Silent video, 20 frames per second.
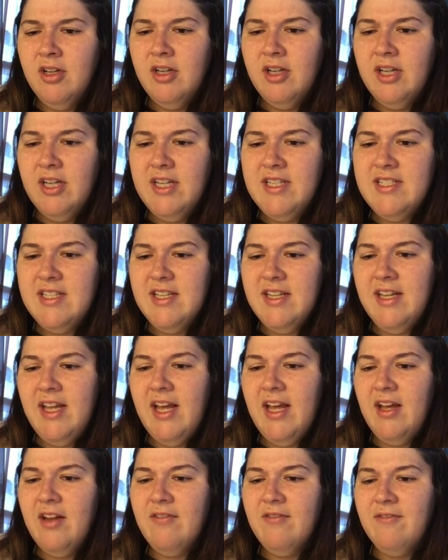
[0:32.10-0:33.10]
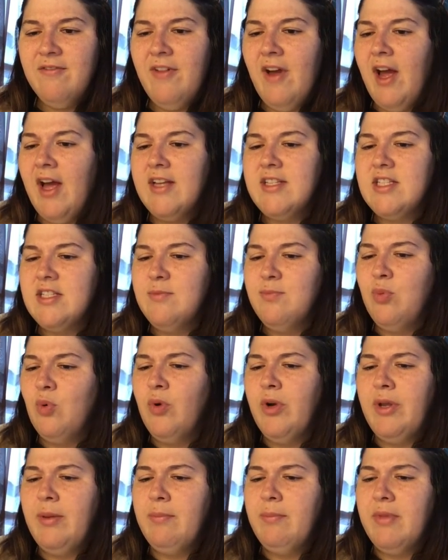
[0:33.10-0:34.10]
He's in that vast
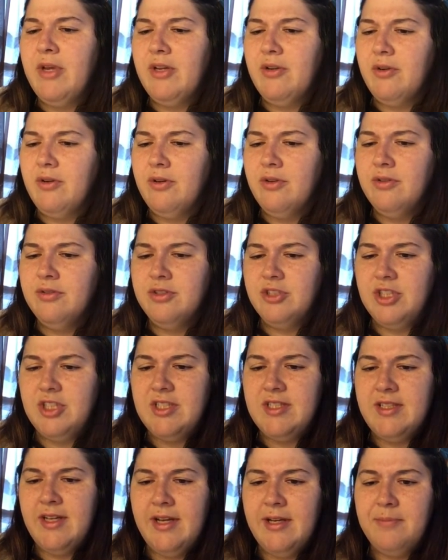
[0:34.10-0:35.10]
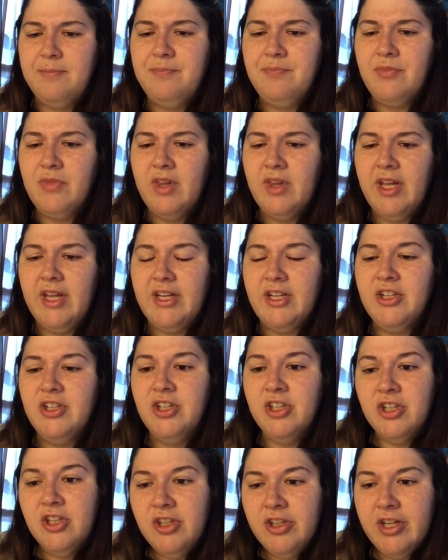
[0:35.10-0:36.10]
boy middle, she said. Like,
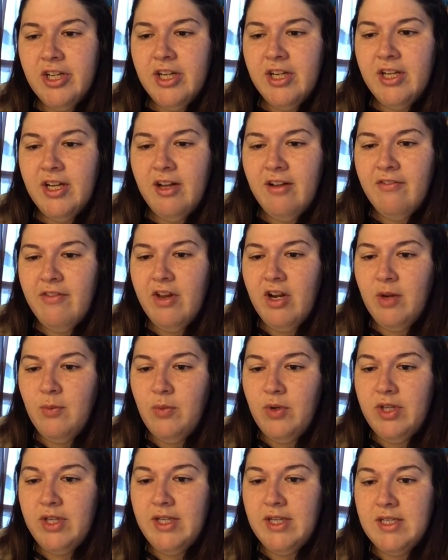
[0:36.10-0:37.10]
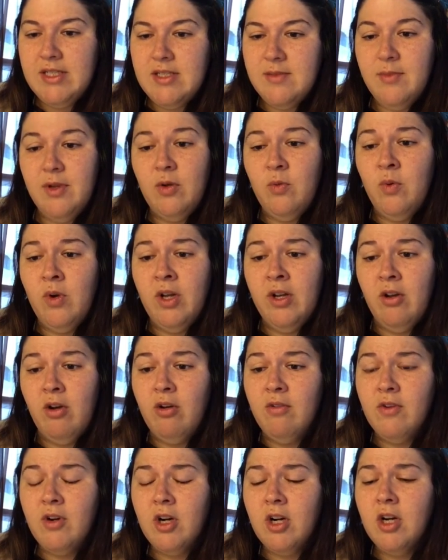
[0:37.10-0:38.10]
good looking enough that I'm willing to be won
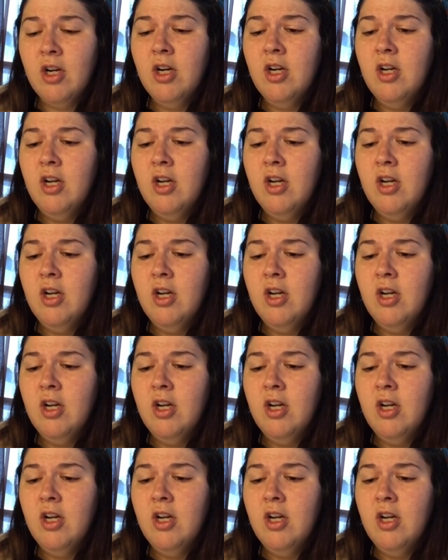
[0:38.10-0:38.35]
over.